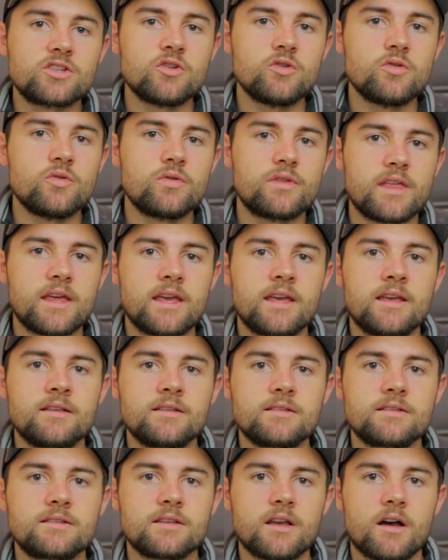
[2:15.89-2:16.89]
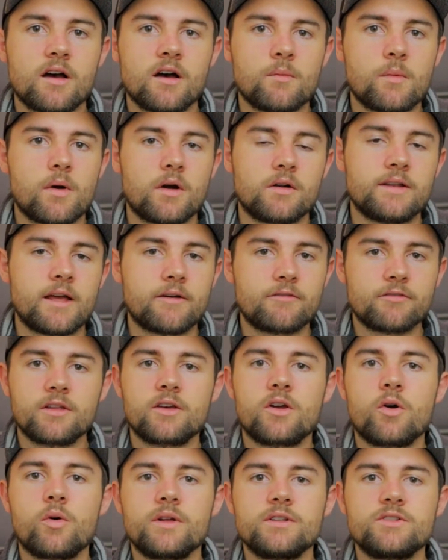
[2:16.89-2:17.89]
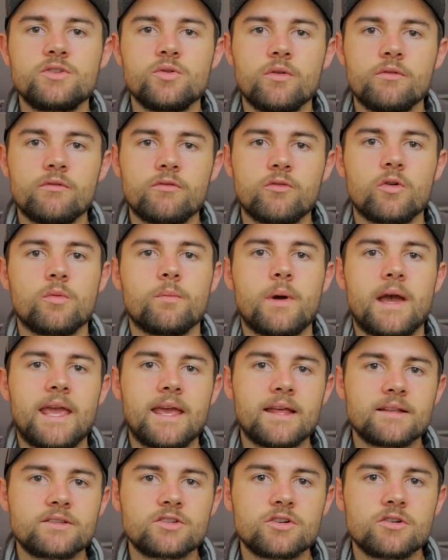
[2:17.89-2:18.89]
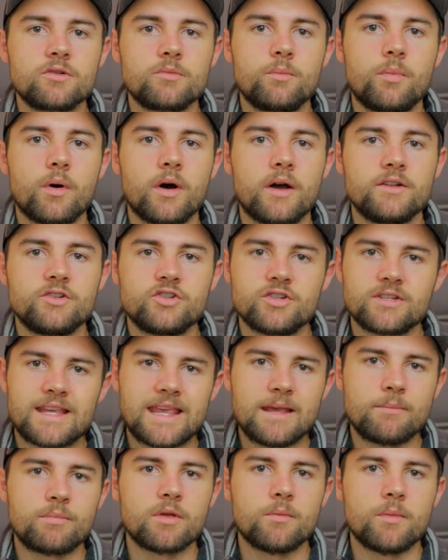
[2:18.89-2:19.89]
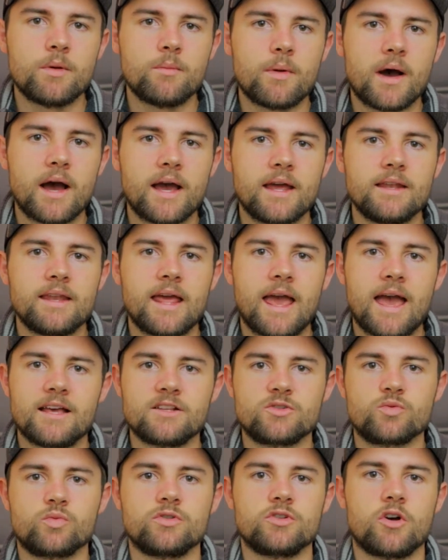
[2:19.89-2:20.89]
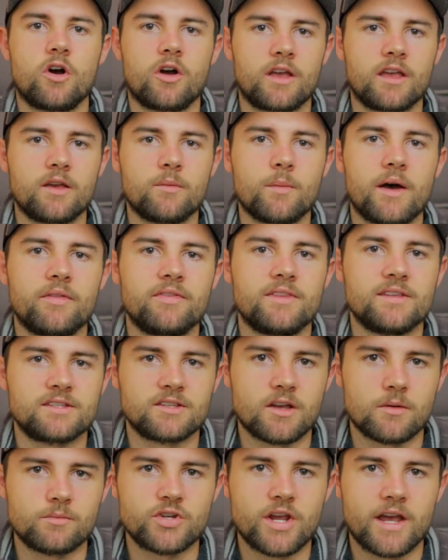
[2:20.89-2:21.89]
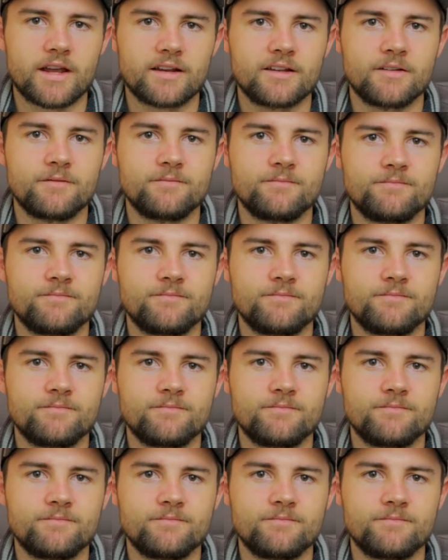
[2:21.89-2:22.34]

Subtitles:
two things are definitely going to inform my answer, but just keep them in mind as we're talking about this subject.